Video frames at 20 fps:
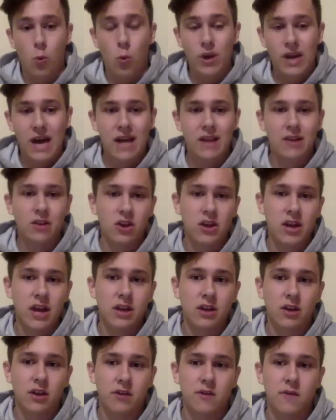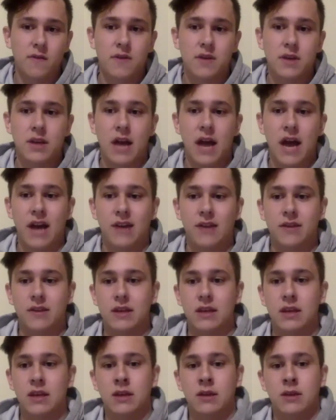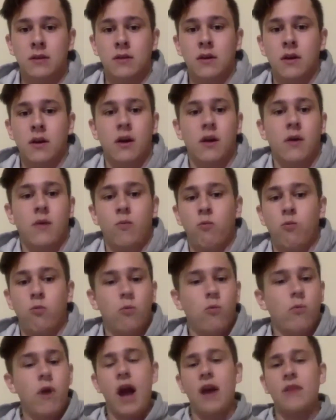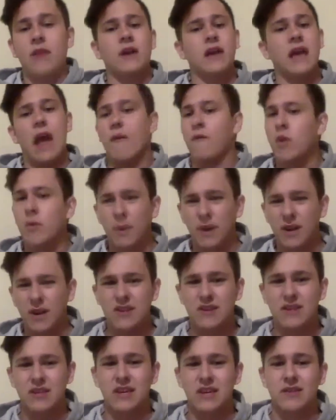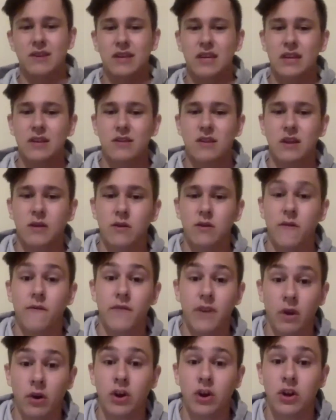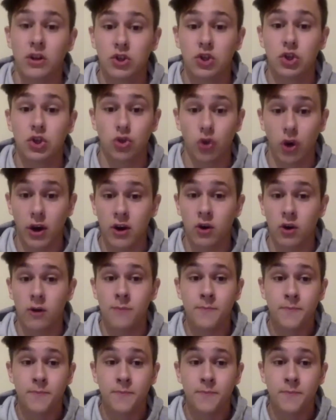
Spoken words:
I look at Gustafsson, I see I think everybody sees that he's a very good striker.